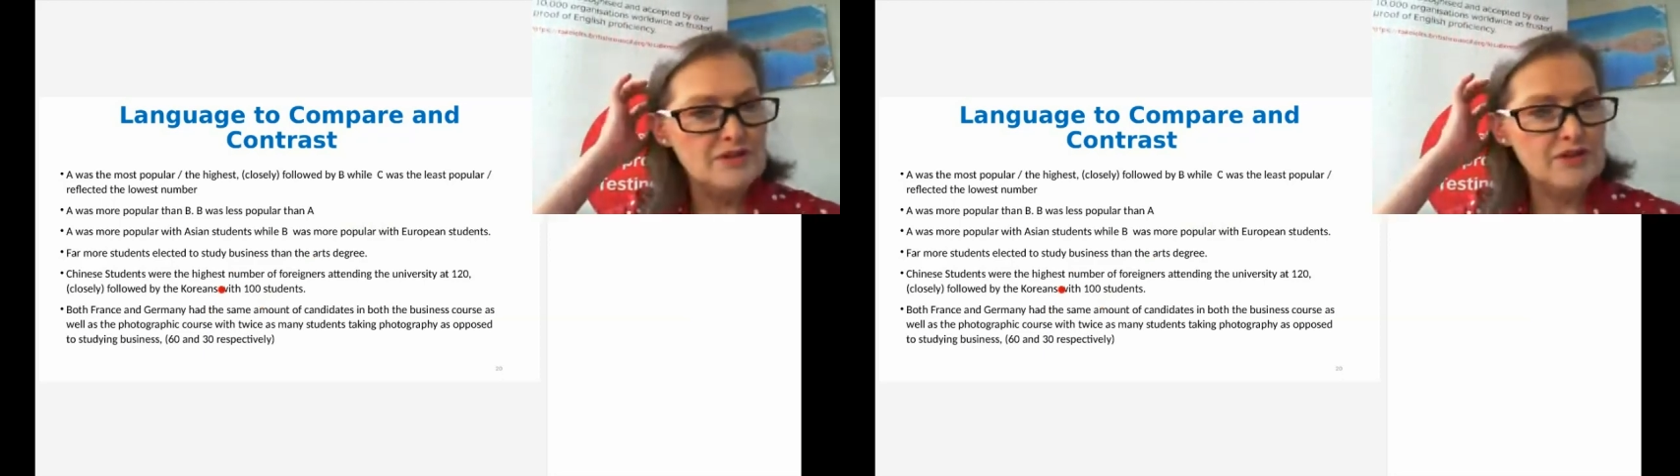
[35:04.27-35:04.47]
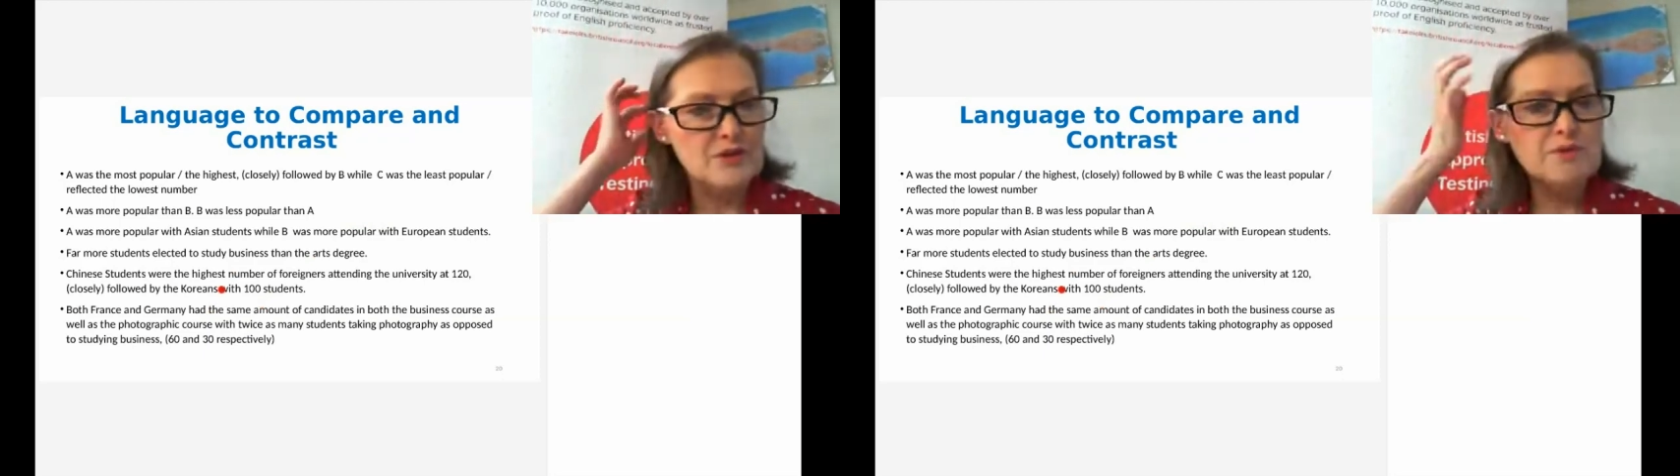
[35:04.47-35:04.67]

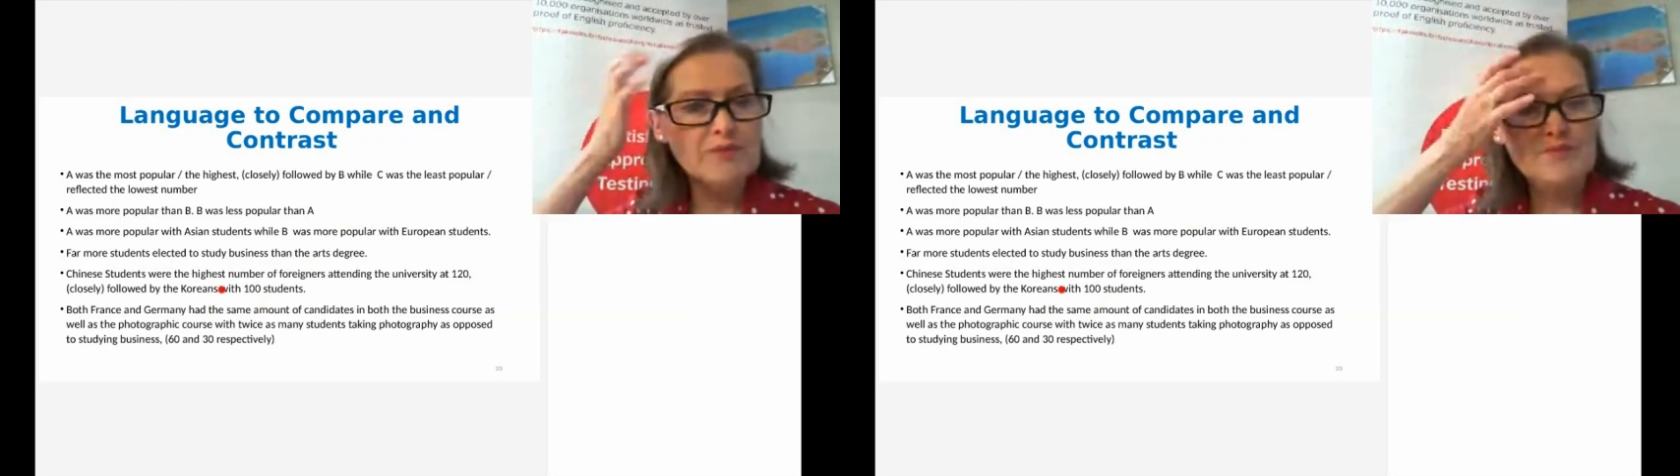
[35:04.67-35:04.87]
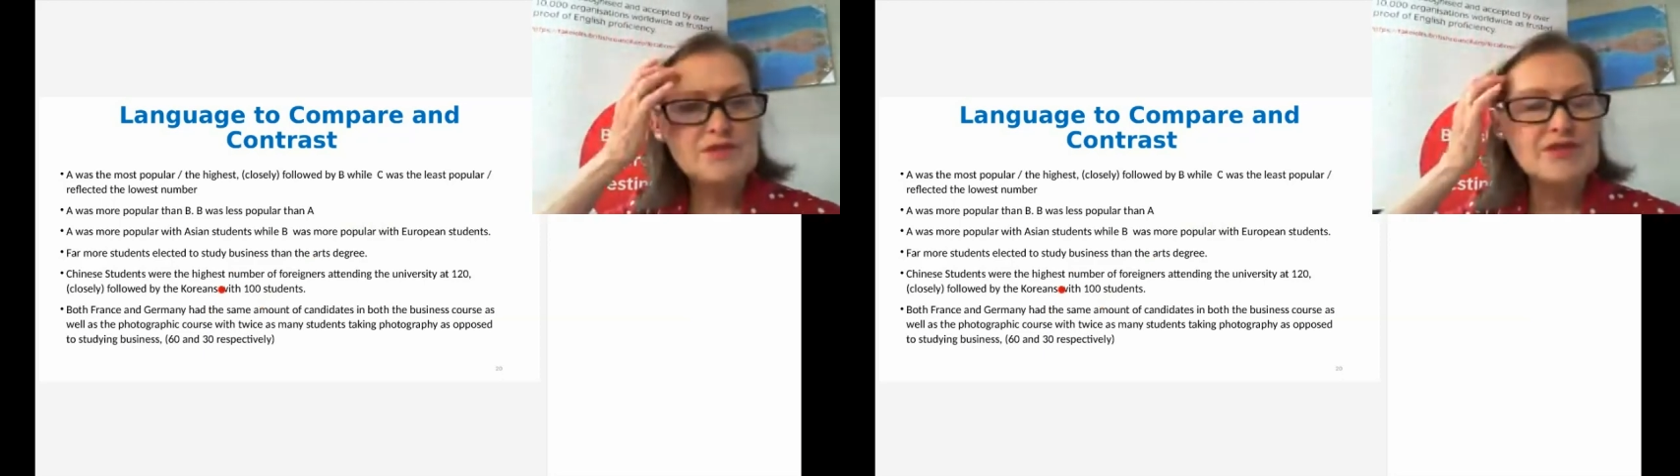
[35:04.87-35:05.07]
because they're
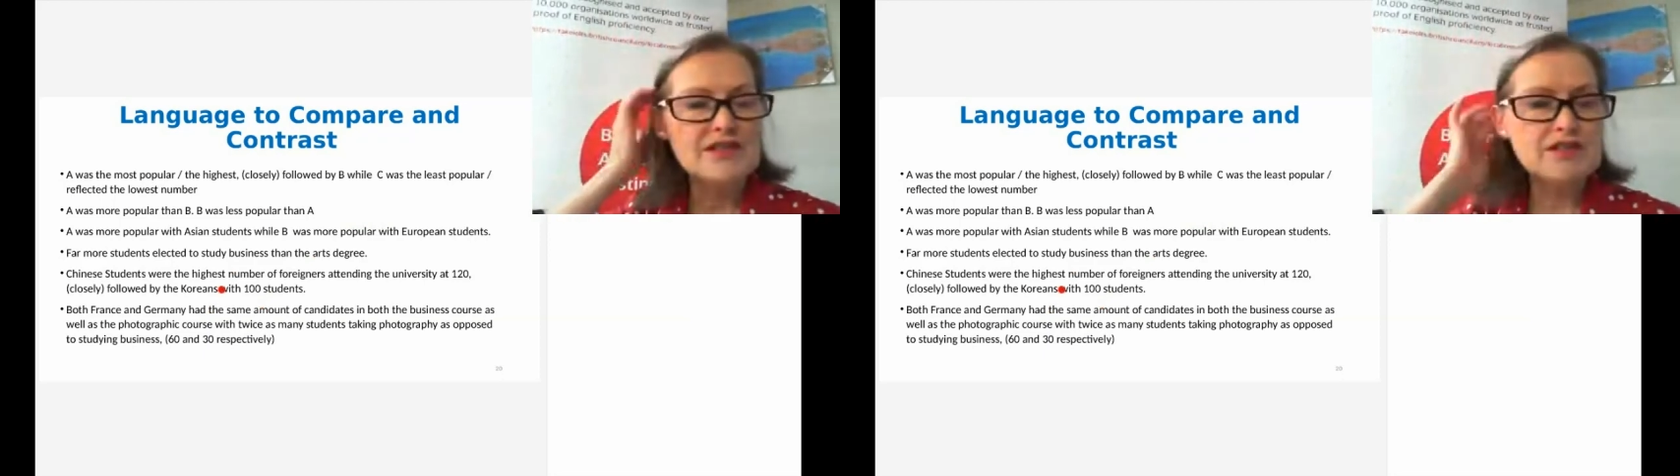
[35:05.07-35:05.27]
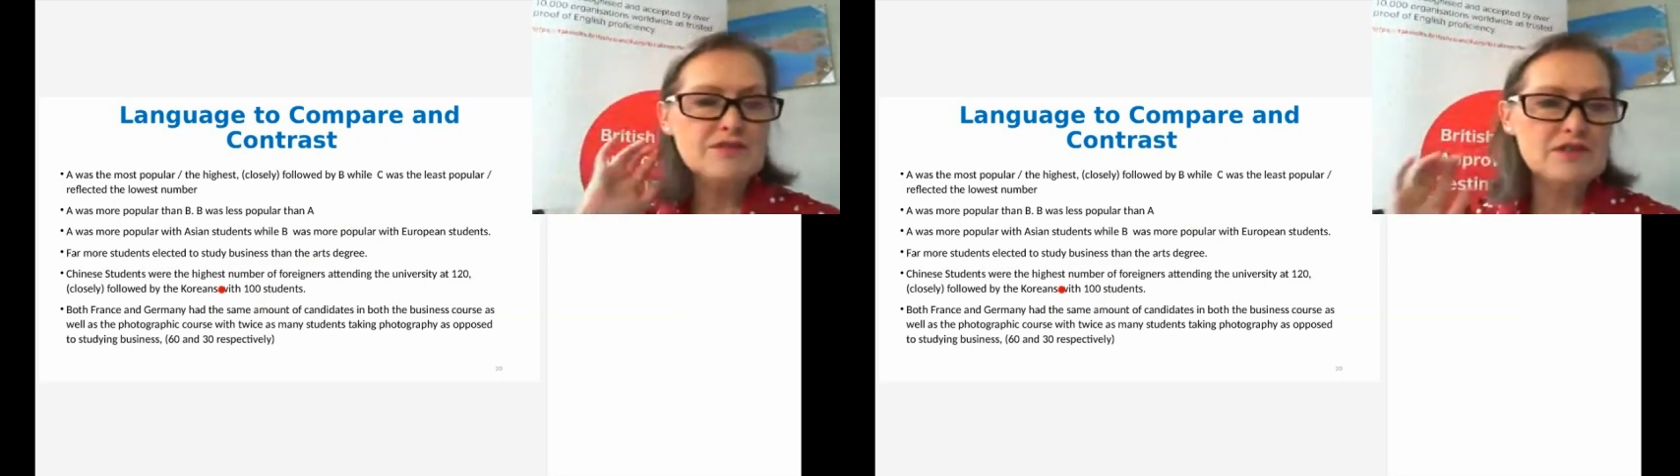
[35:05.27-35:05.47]
different
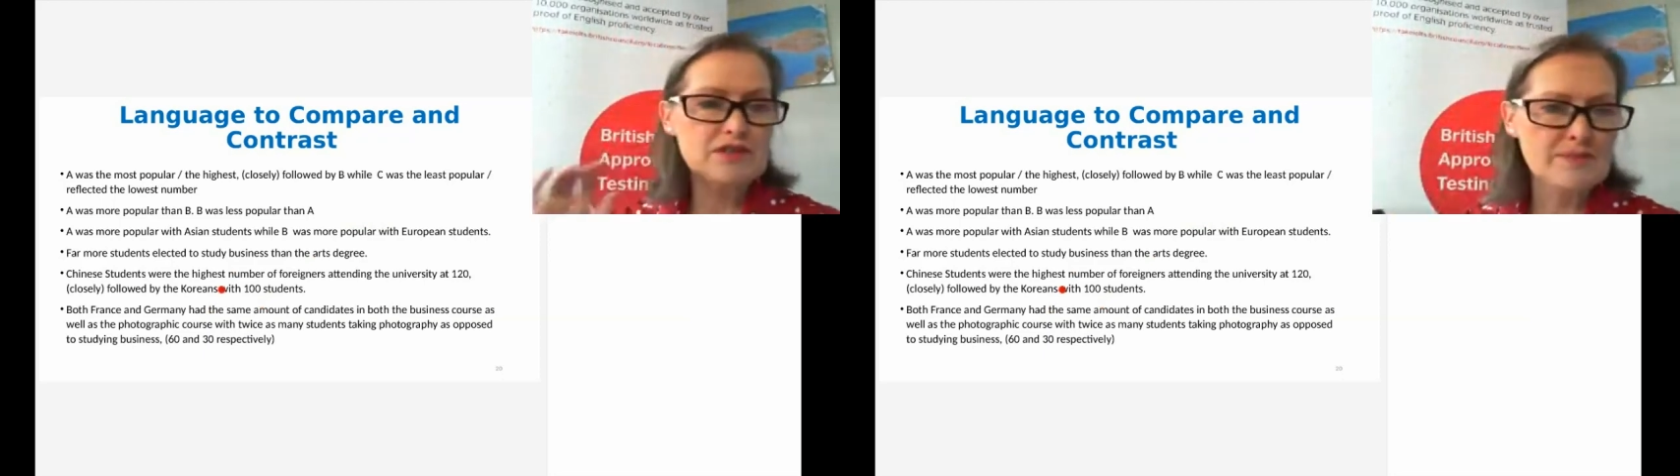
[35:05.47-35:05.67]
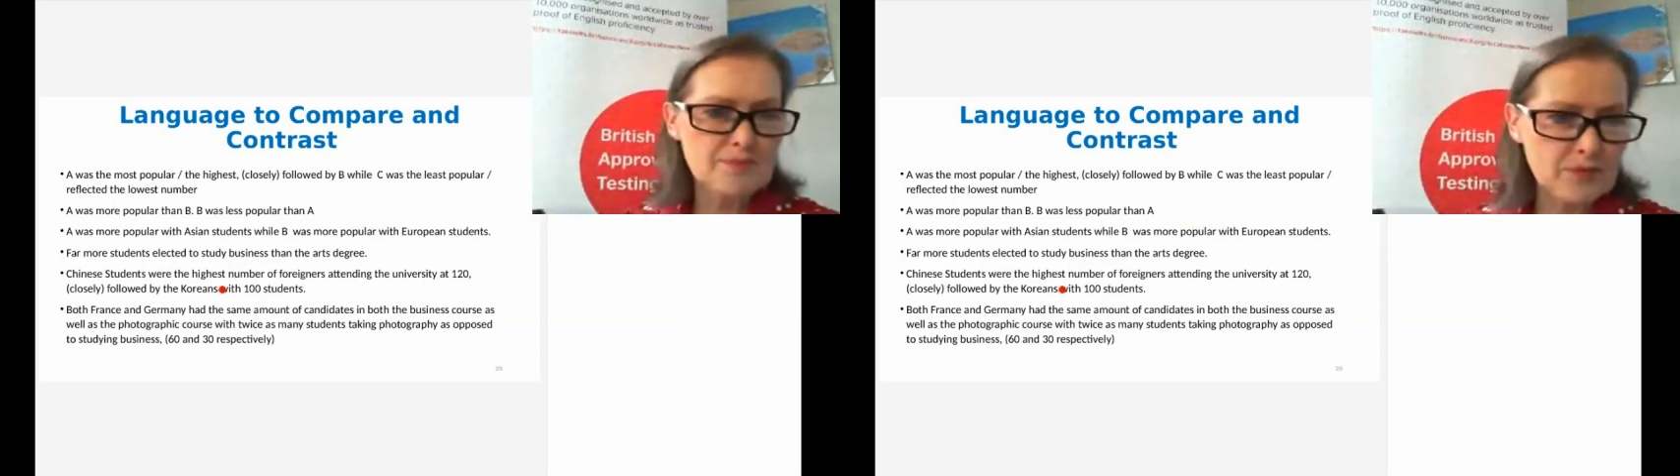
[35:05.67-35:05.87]

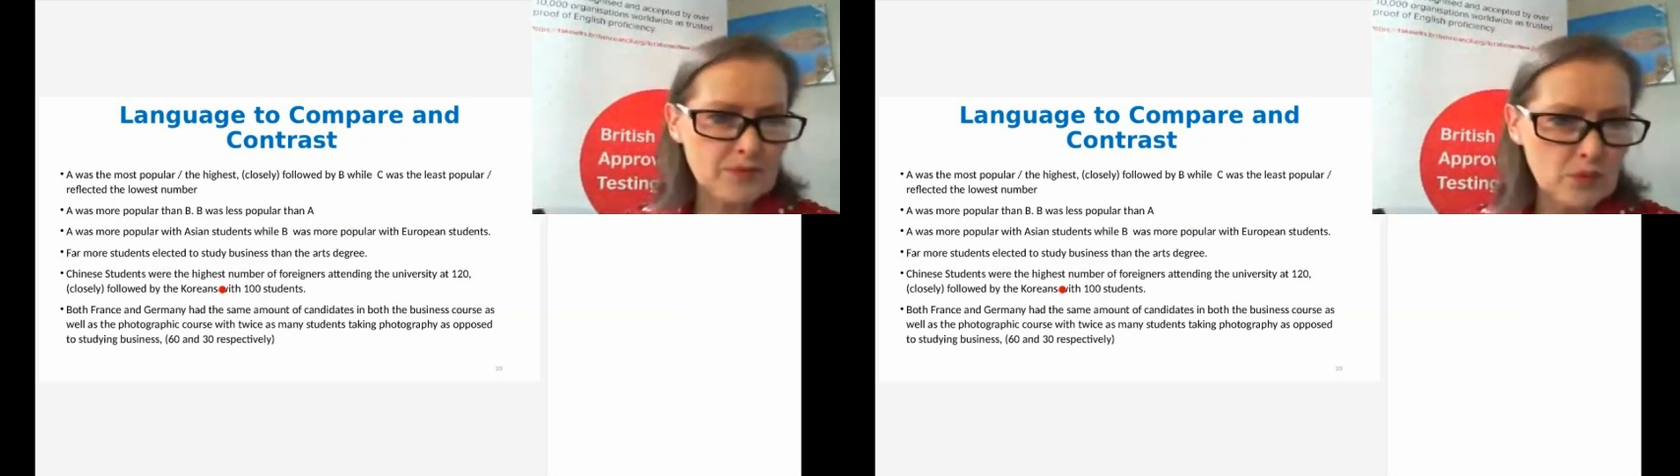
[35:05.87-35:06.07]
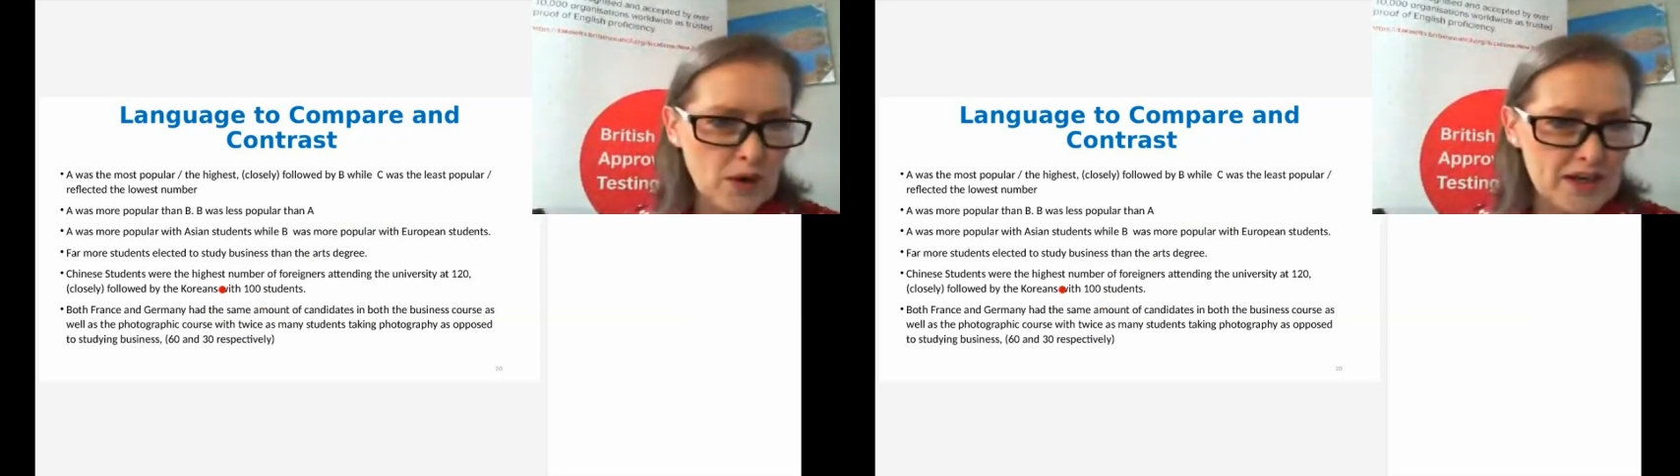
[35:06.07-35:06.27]
ways
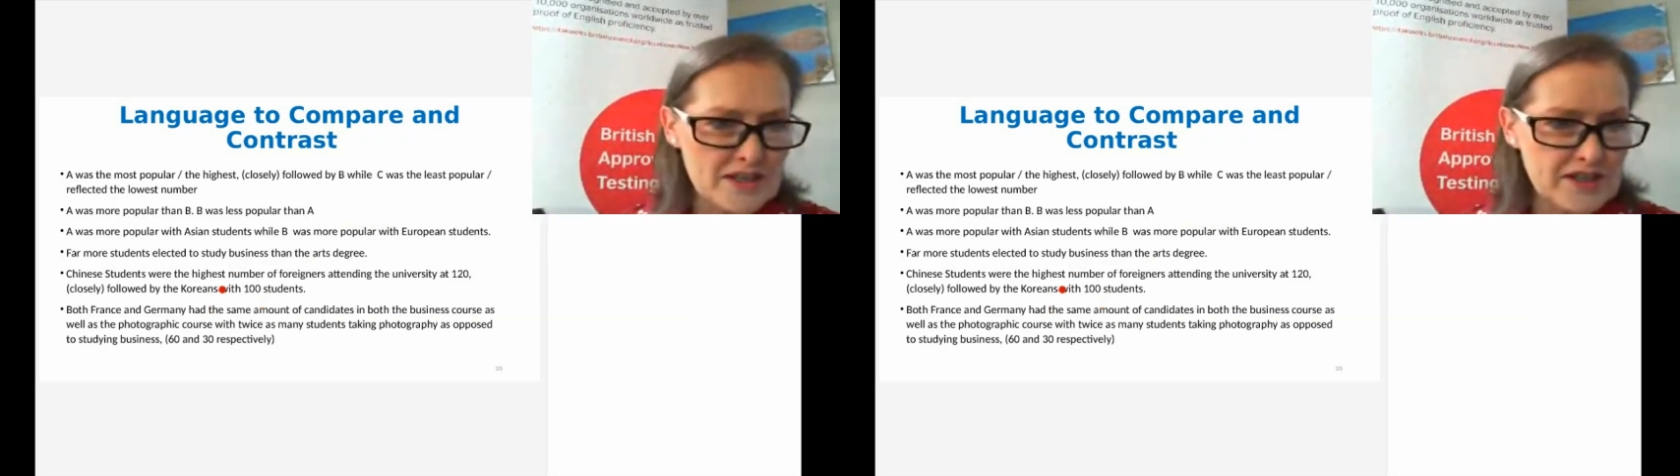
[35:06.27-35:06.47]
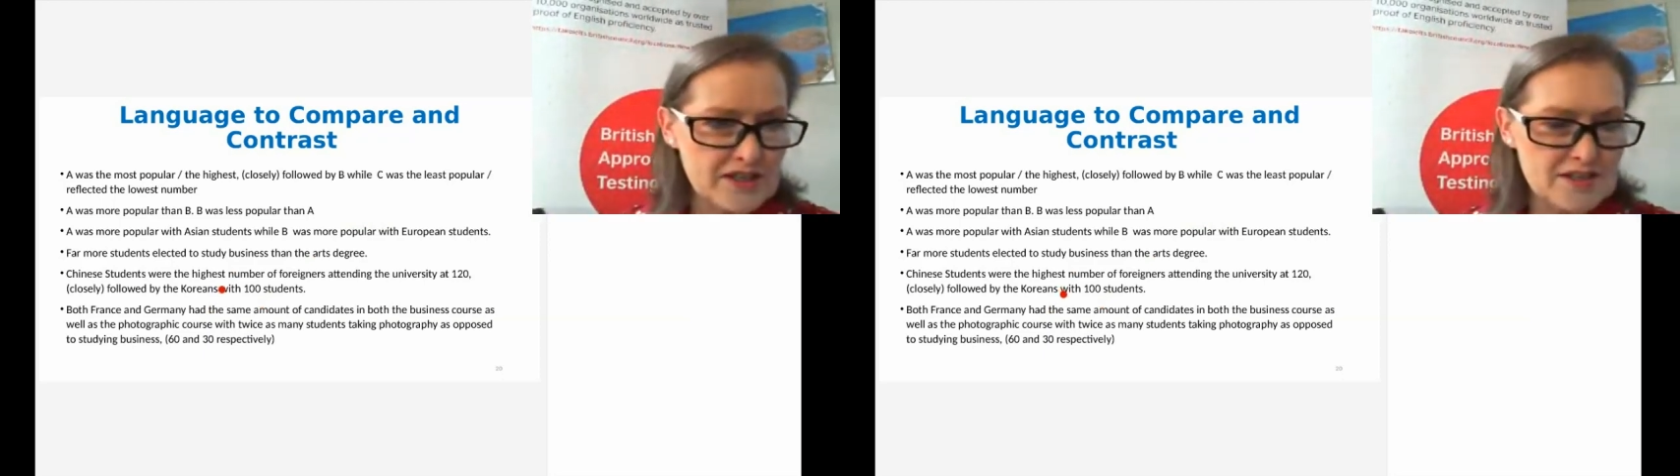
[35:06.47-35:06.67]
to
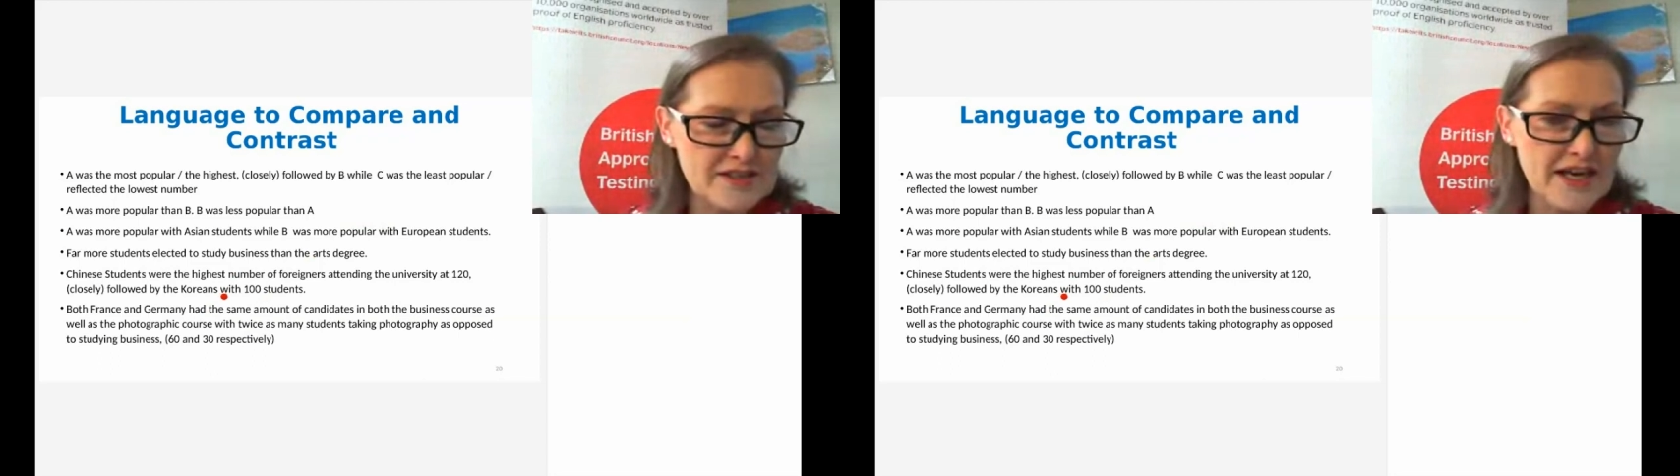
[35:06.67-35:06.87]
say